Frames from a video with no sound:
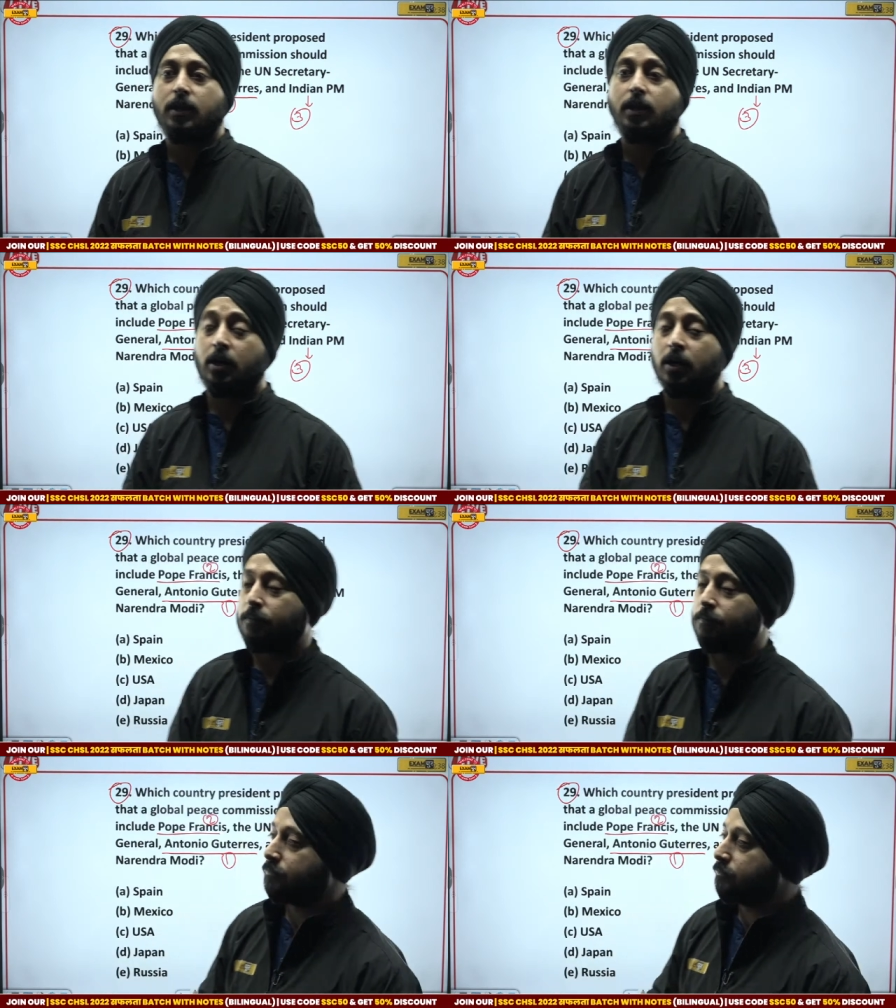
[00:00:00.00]
uh,
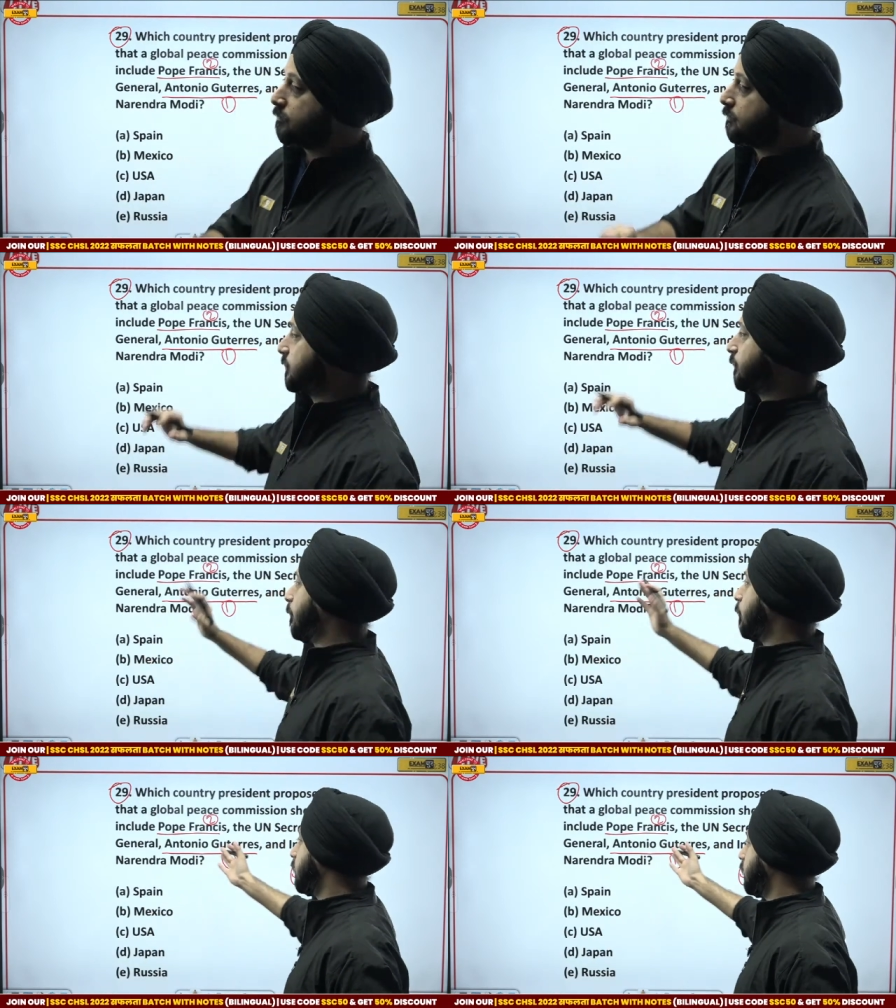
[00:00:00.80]
this
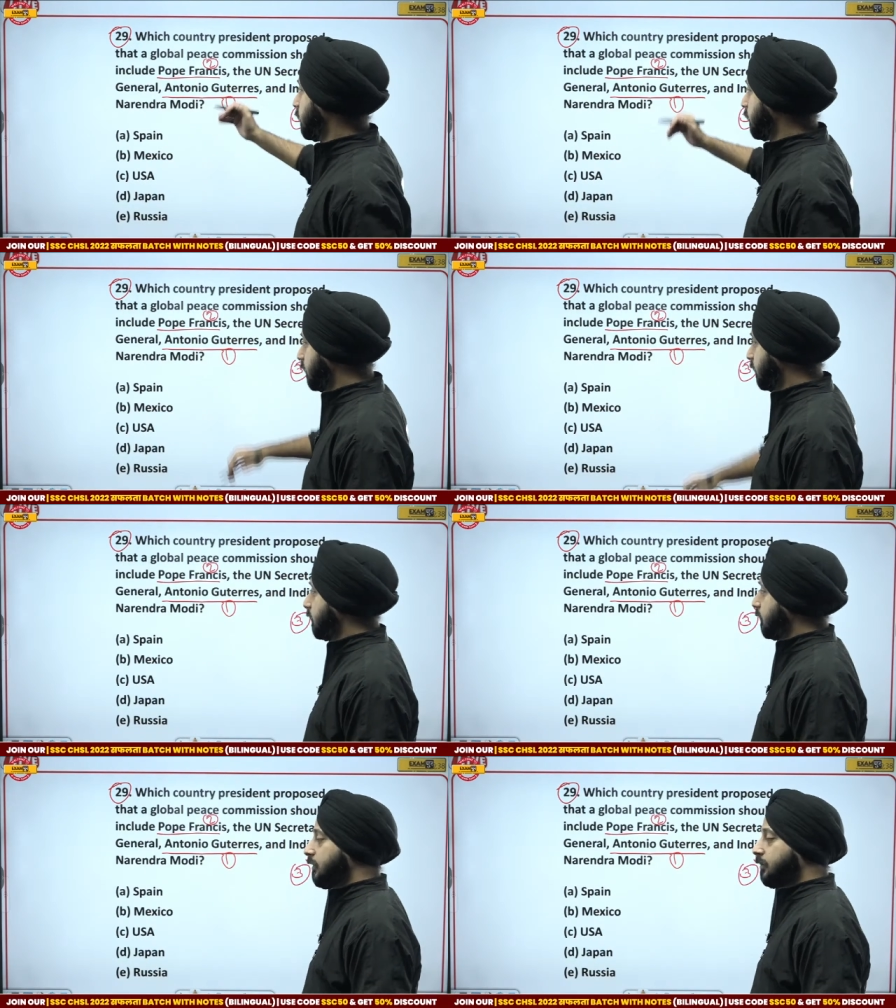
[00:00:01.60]
proposal
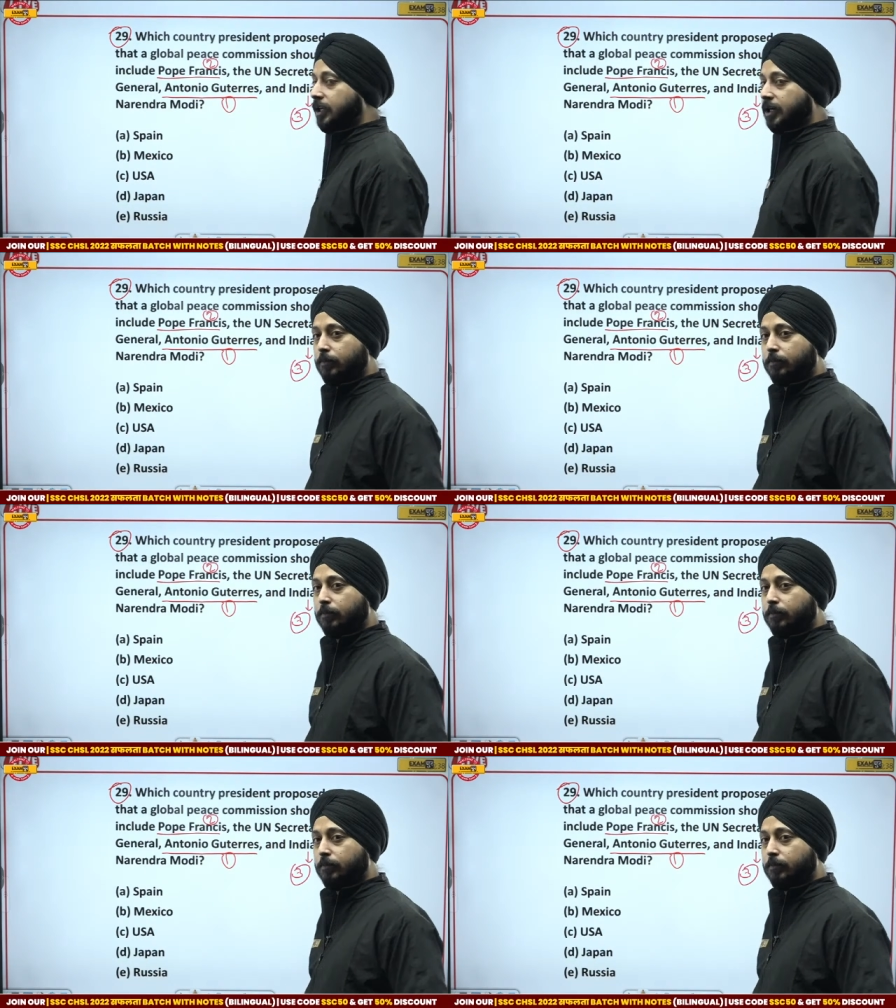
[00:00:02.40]
that